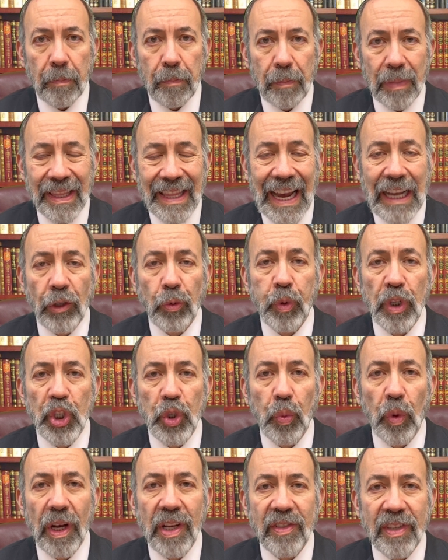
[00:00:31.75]
but that which
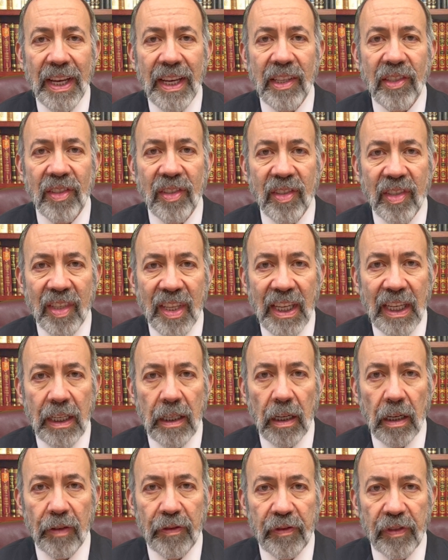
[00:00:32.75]
was a skin
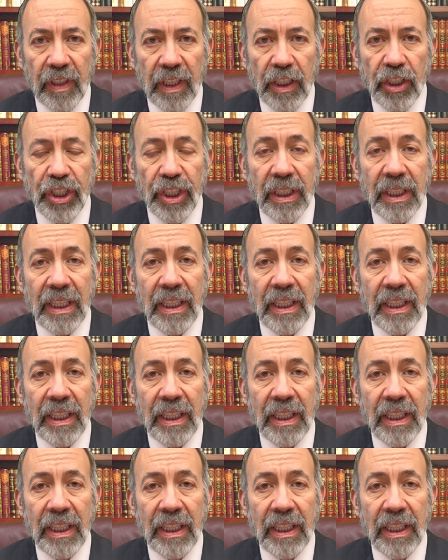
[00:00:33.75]
affliction